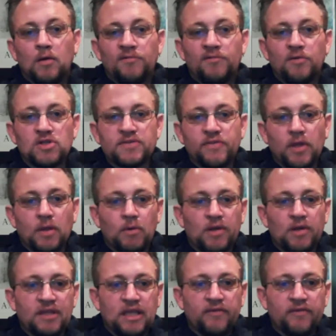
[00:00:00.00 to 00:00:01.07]
First of all, I want
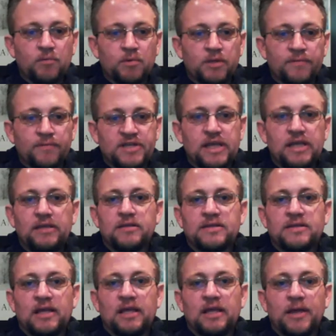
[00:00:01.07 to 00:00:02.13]
to thank everybody for taking the
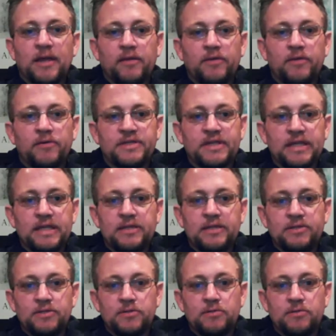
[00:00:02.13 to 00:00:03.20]
time out of their day
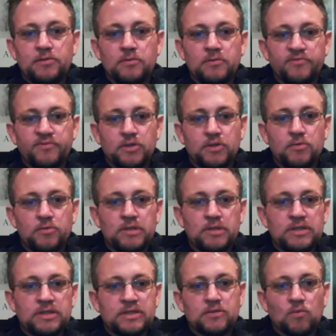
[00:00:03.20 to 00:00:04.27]
to view
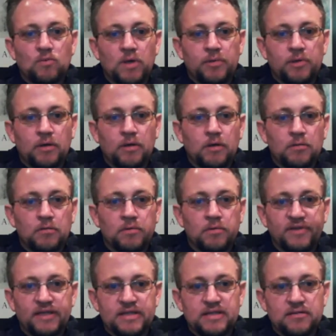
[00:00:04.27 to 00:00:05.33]
this webinar. We've
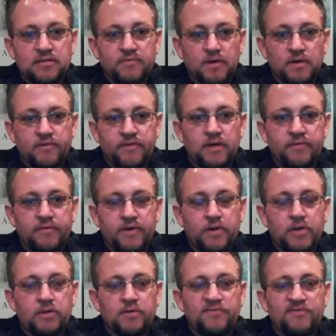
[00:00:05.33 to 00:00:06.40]
had some
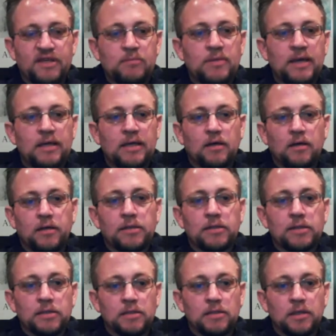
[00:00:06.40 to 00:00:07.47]
very good feedback on
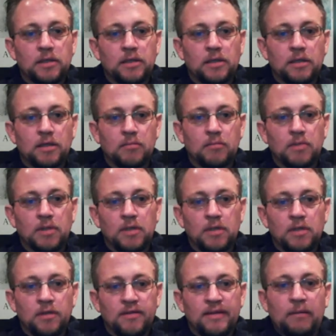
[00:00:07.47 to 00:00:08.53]
it.
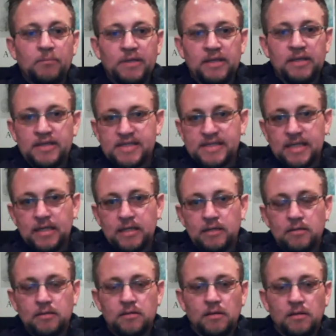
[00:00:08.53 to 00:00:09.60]
That being
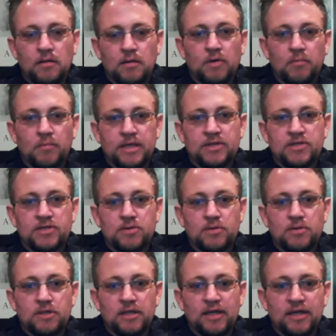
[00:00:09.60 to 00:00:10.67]
said, I want to make sure
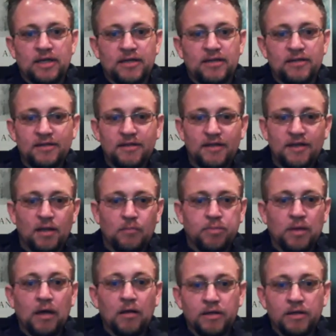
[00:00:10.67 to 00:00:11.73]
that I
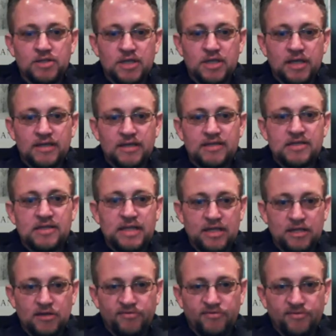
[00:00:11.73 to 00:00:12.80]
apologize
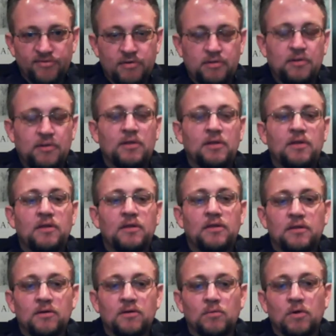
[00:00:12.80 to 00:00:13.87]
if
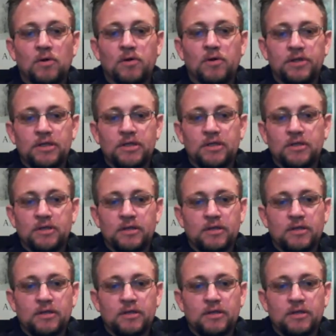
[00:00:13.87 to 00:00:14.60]
there were any